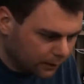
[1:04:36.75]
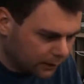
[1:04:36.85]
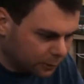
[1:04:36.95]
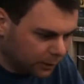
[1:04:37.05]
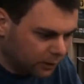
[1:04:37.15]

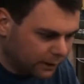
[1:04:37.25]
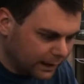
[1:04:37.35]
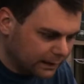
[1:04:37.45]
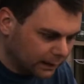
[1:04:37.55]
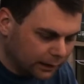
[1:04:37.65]
The spring
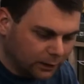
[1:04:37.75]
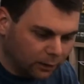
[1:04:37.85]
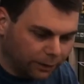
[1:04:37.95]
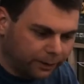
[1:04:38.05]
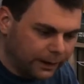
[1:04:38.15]
hook is a
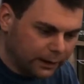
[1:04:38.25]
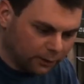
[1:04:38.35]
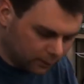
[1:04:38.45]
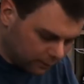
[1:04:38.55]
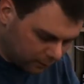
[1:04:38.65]
little
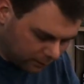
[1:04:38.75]
thicker